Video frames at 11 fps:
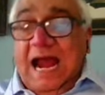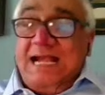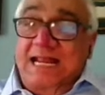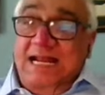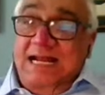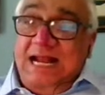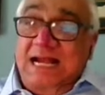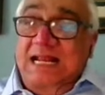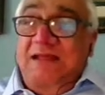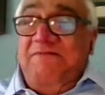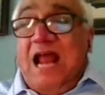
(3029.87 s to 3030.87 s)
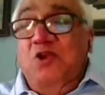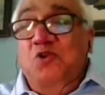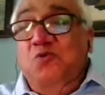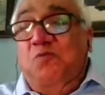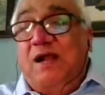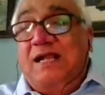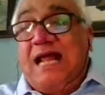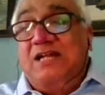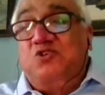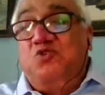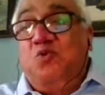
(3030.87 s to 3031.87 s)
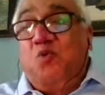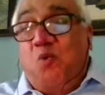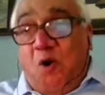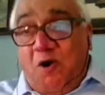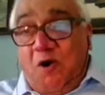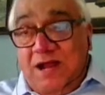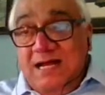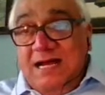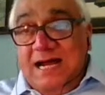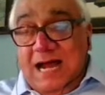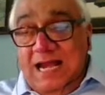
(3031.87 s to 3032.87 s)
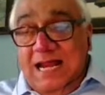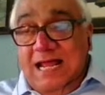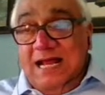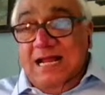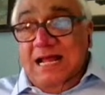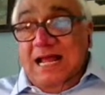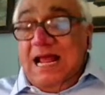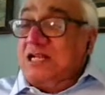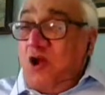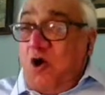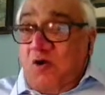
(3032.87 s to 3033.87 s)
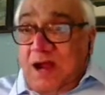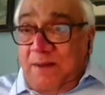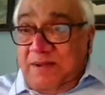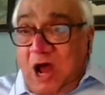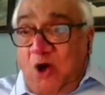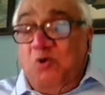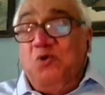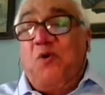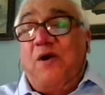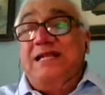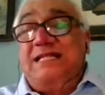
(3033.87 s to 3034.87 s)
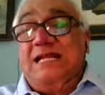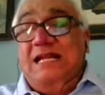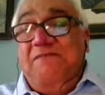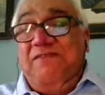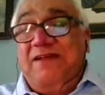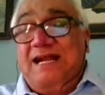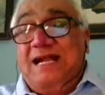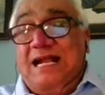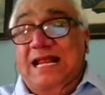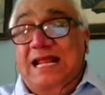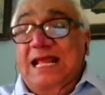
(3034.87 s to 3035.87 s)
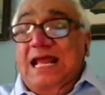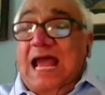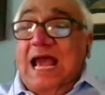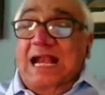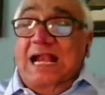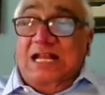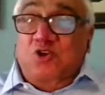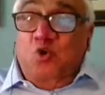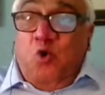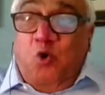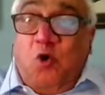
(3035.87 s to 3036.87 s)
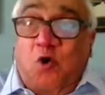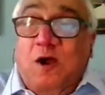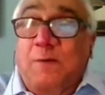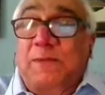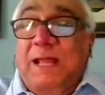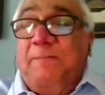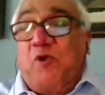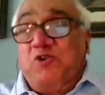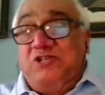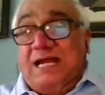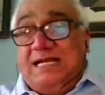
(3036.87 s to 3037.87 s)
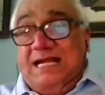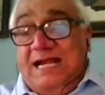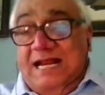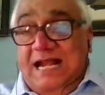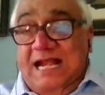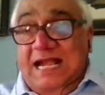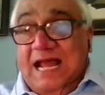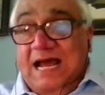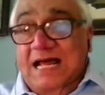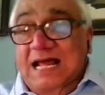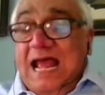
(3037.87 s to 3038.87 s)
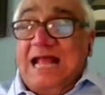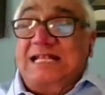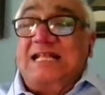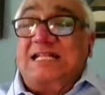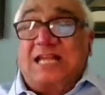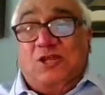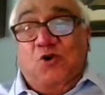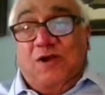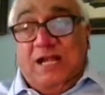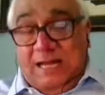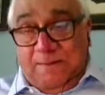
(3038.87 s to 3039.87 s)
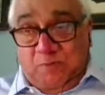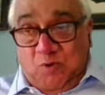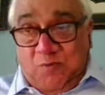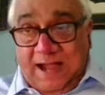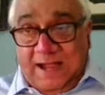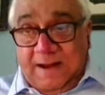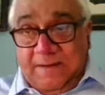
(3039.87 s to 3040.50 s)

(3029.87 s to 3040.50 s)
I think that the value attached to Quad earlier has now come down quite significantly, and it is no longer being projected in India as a security provider.